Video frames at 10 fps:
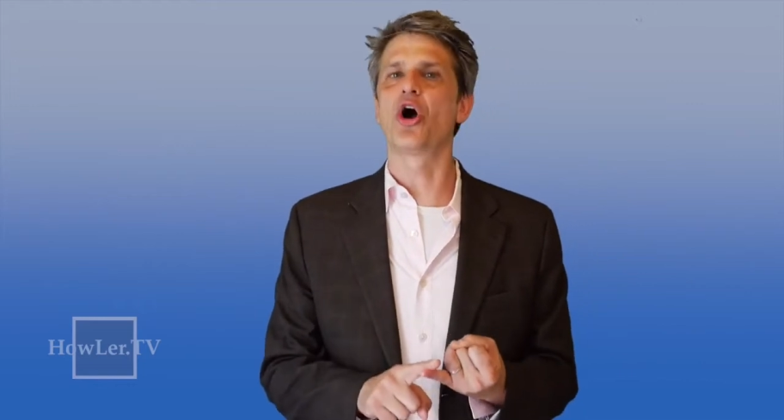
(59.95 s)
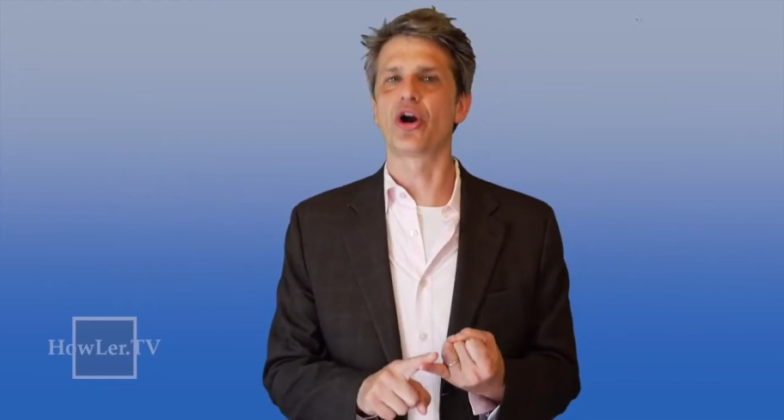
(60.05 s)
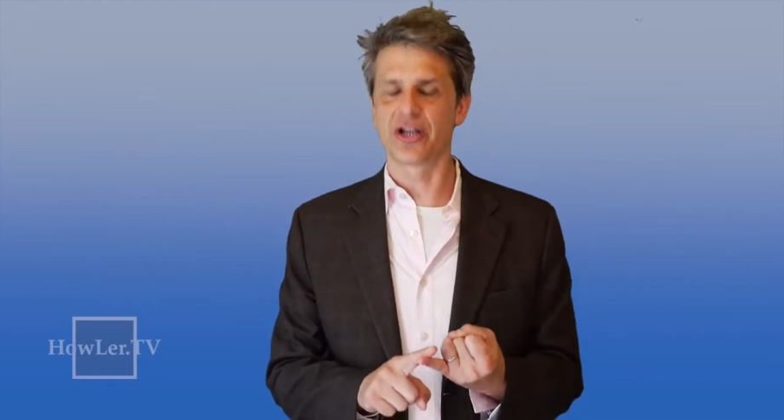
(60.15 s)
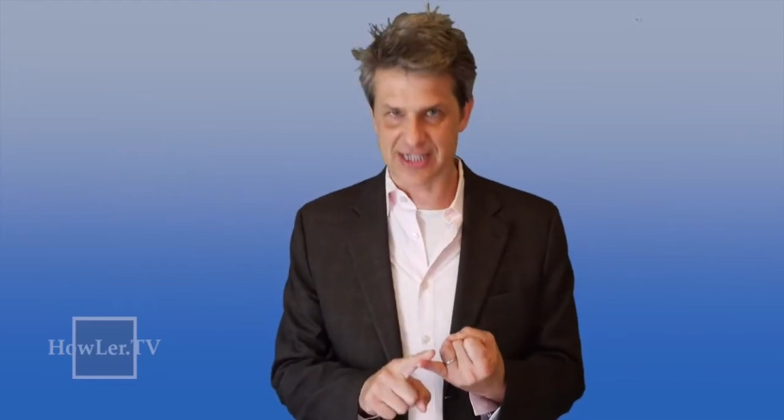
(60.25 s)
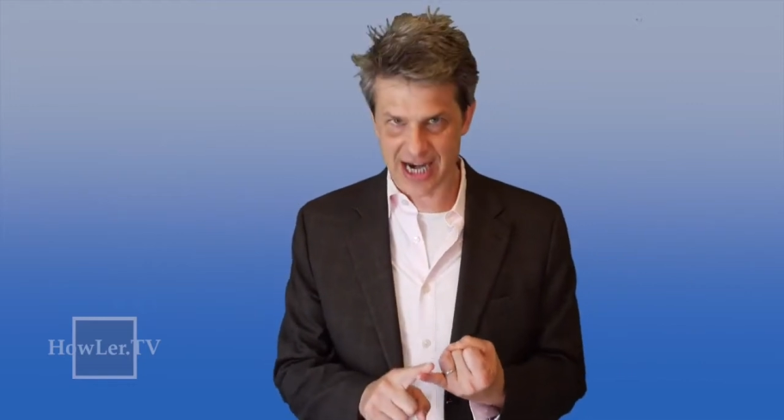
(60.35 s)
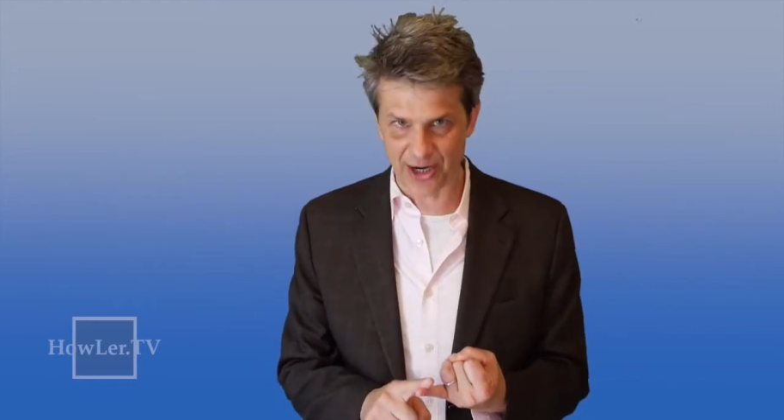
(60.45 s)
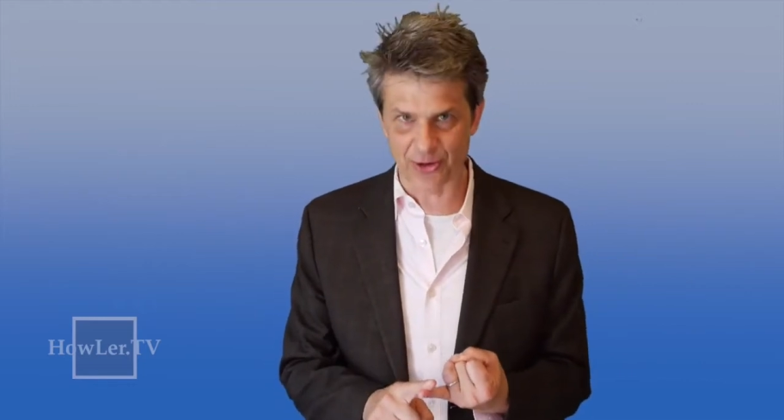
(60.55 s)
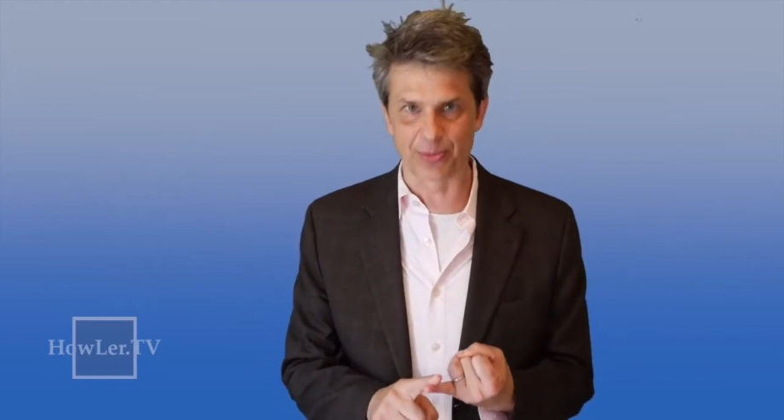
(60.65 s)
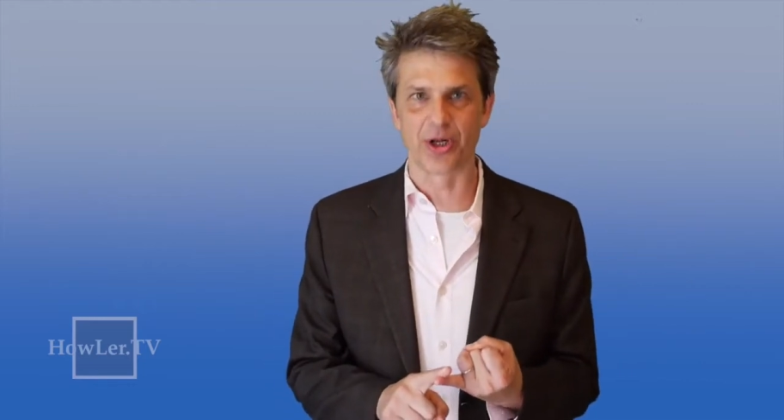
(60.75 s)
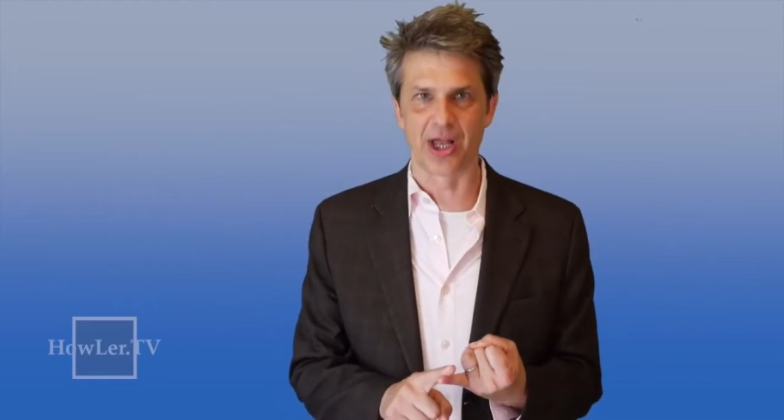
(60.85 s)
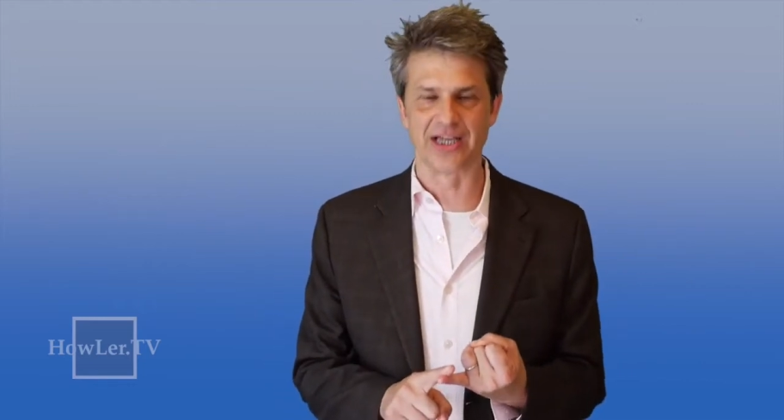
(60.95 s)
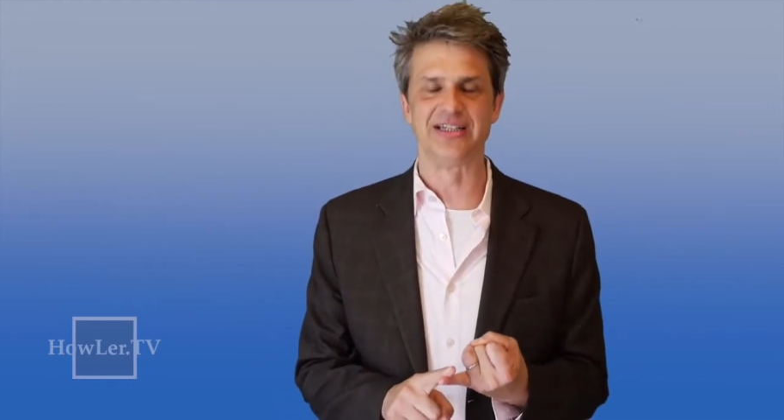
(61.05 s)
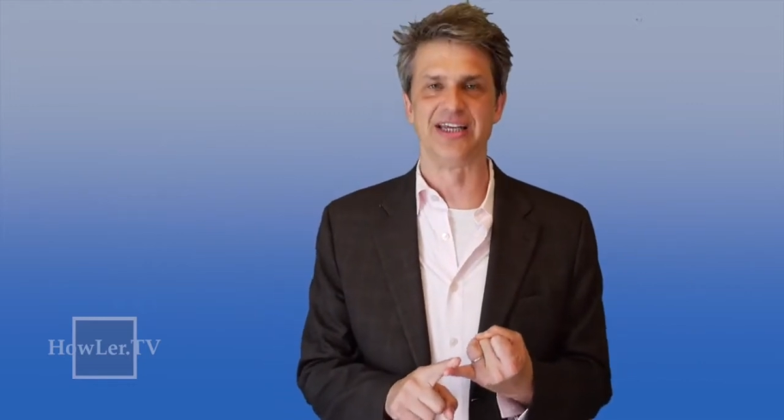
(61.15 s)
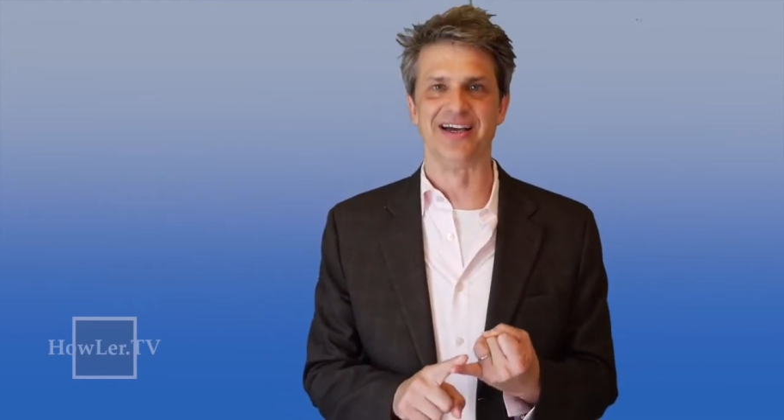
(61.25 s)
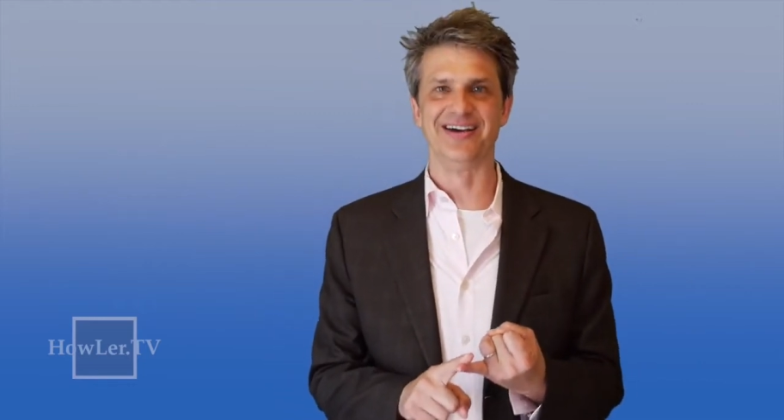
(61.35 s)
are a terrible
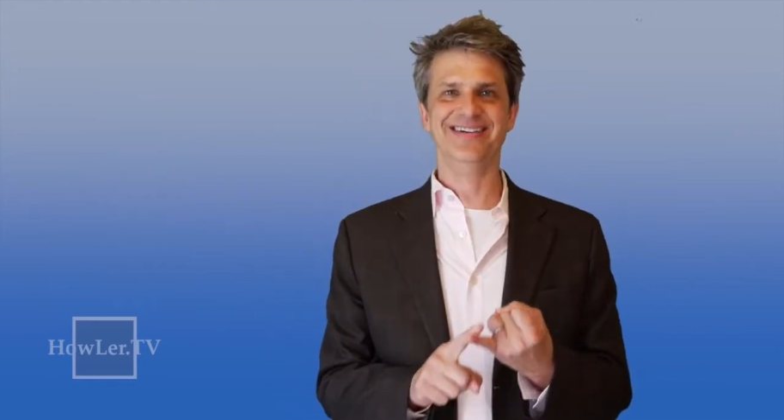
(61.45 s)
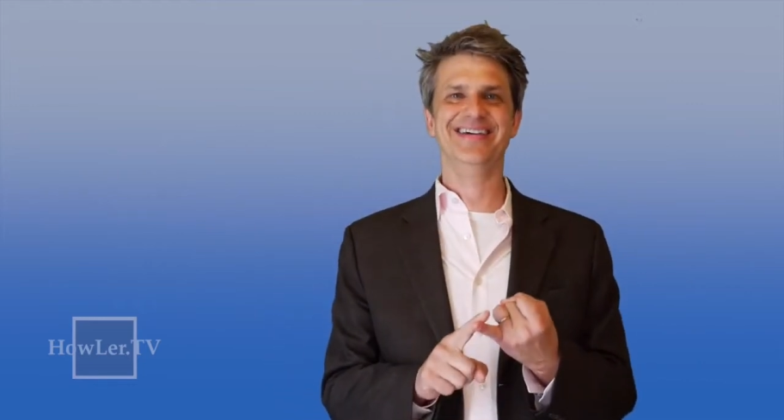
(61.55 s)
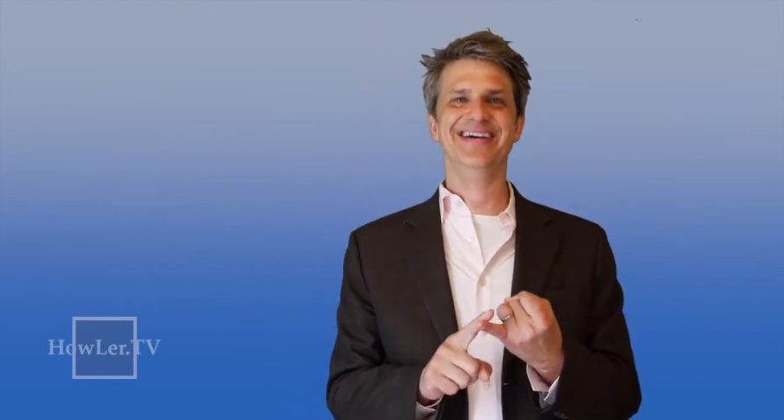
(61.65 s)
idea.